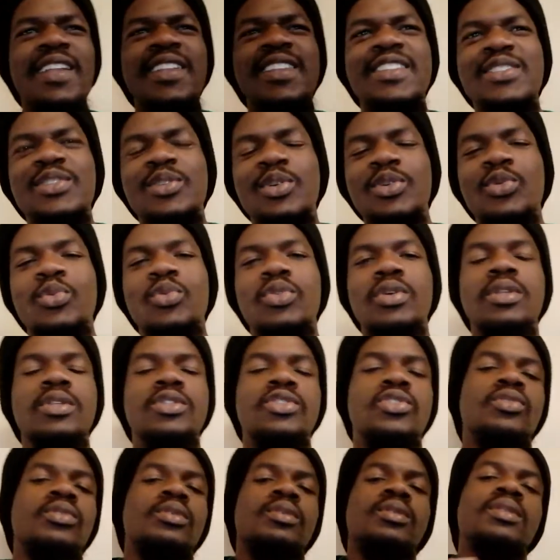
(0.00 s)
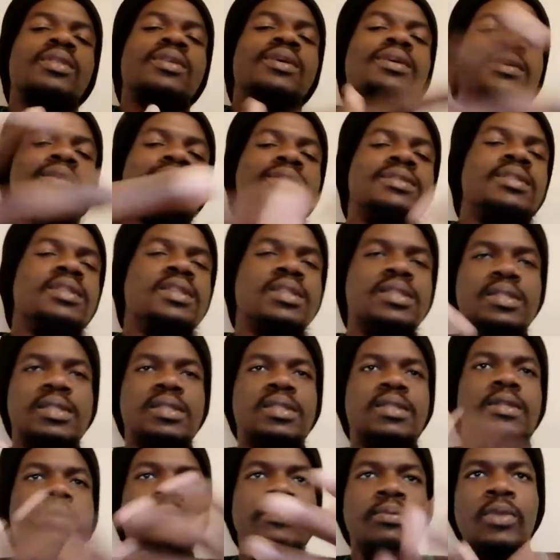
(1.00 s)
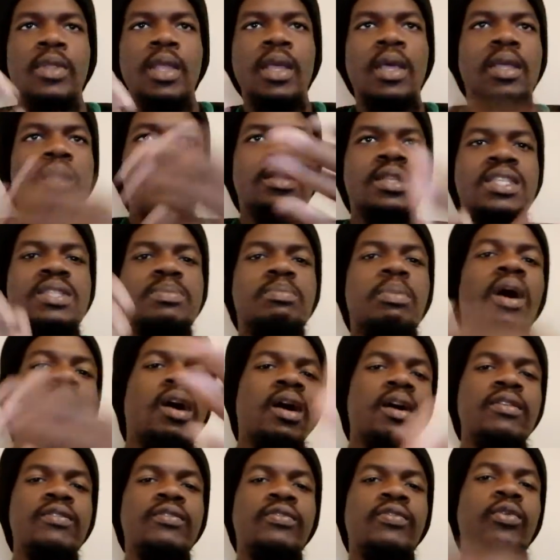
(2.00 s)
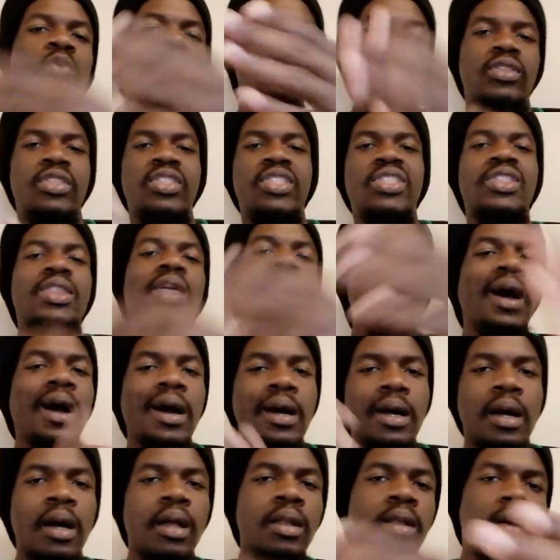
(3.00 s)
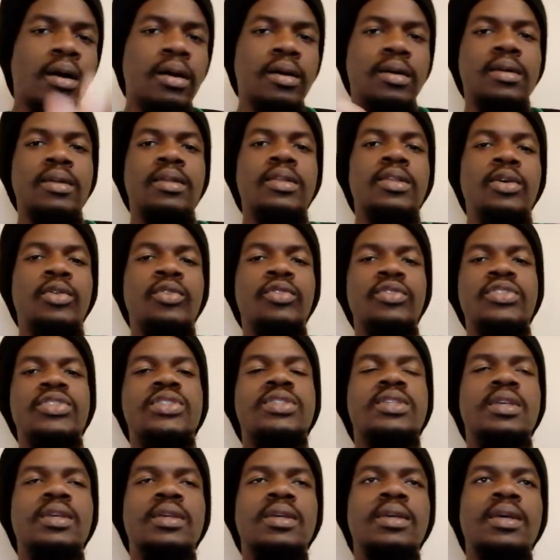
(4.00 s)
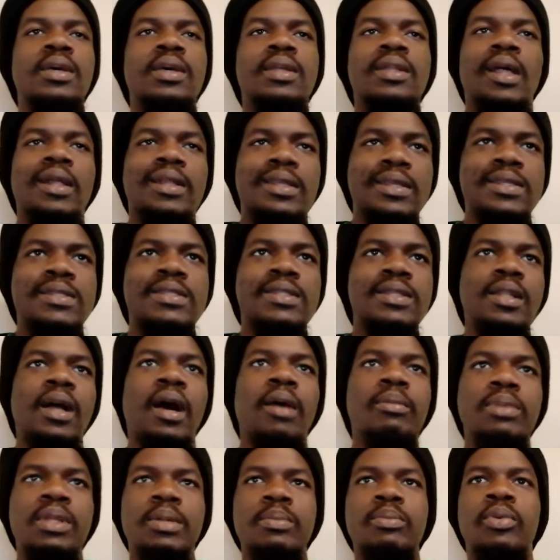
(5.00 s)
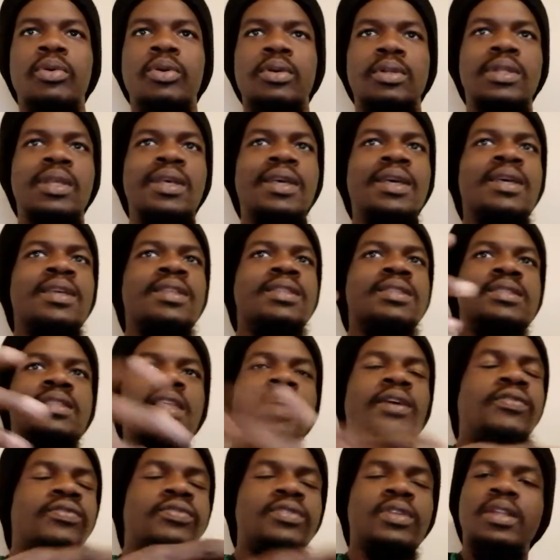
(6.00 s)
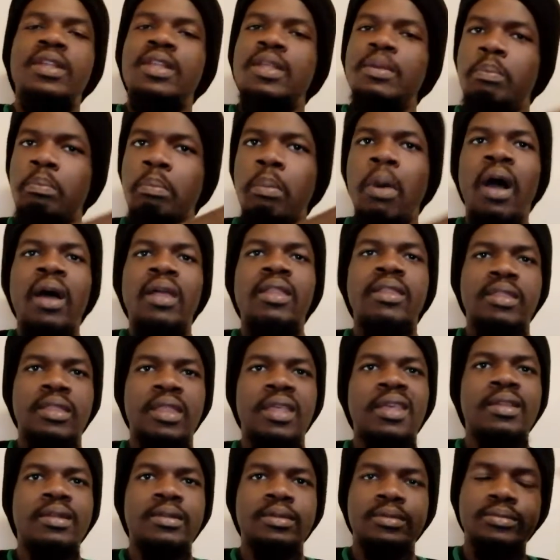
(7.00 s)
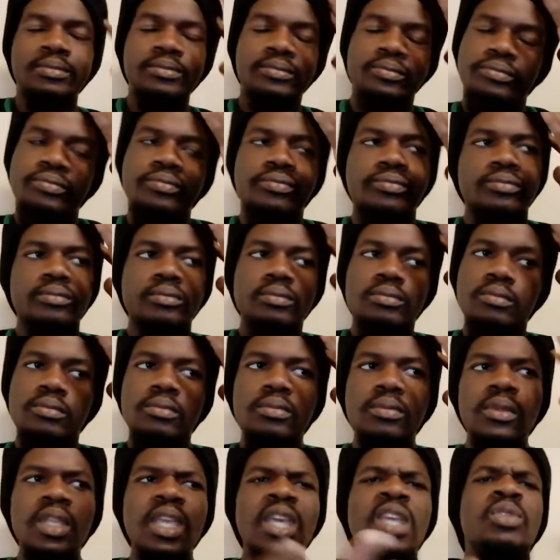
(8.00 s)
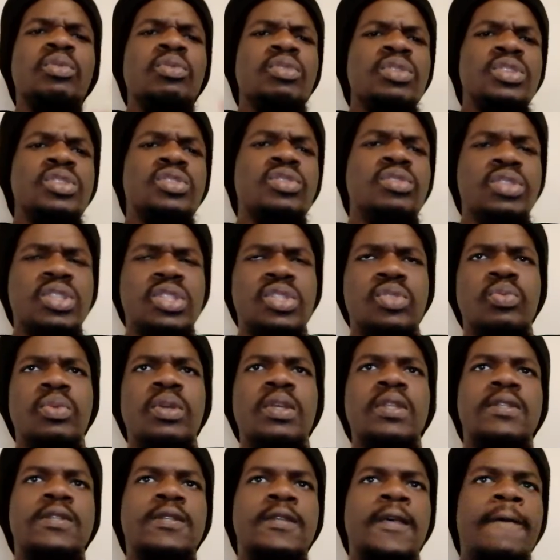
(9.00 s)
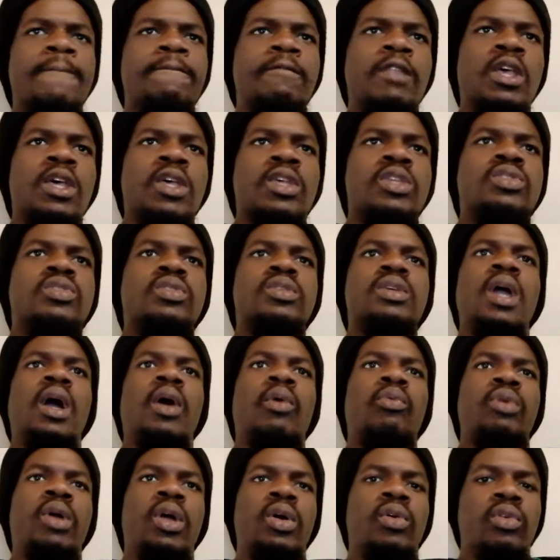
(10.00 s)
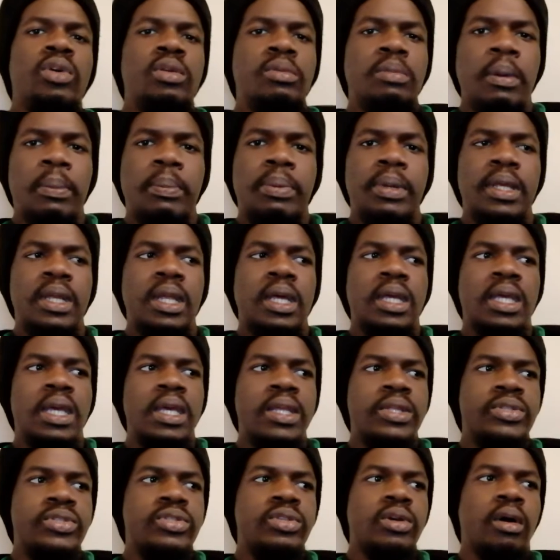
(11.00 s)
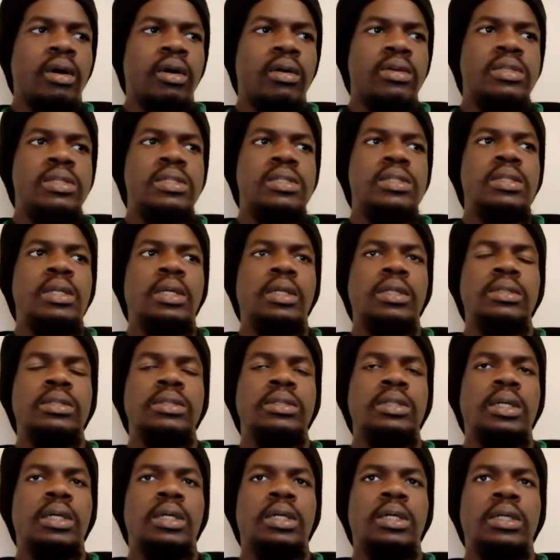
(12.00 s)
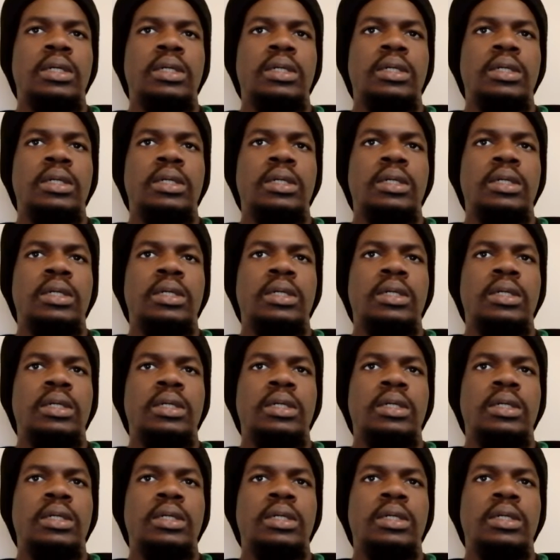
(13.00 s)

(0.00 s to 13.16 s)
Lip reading: United is going to win. So there's this back and forth tag along, you could say, that is still happening. But definitely back then, it was just sweet. So yeah, we're going to be playing against Arsenal